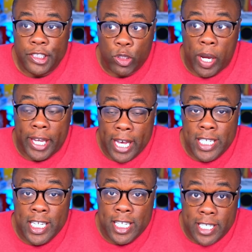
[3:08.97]
So I guess
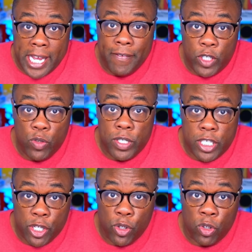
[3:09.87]
it's safe to
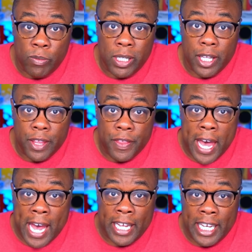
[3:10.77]
assume
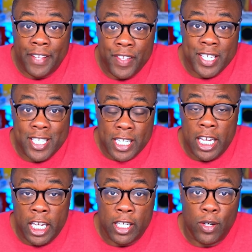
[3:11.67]
that in this
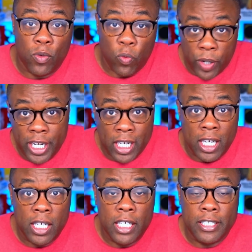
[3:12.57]
scene,
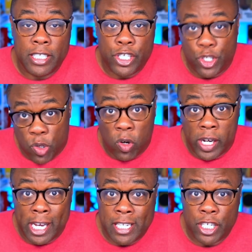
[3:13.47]
Rita
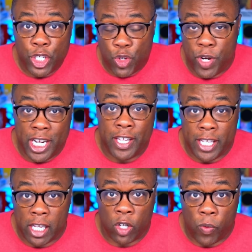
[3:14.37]
destroys Trini the
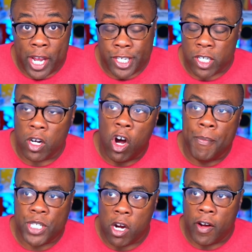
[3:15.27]
Yellow Ranger. Oh, I'm
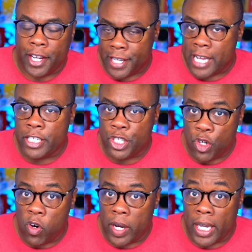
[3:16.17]
sorry, not
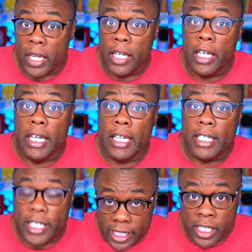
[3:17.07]
destroy,
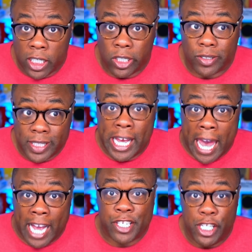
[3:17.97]
kill. They
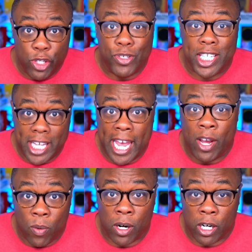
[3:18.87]
actually use the K
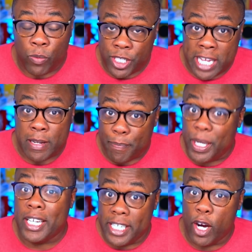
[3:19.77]
word, which that's a
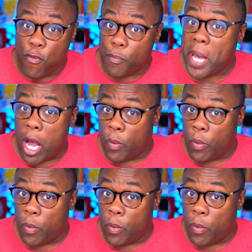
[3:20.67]
big deal for Power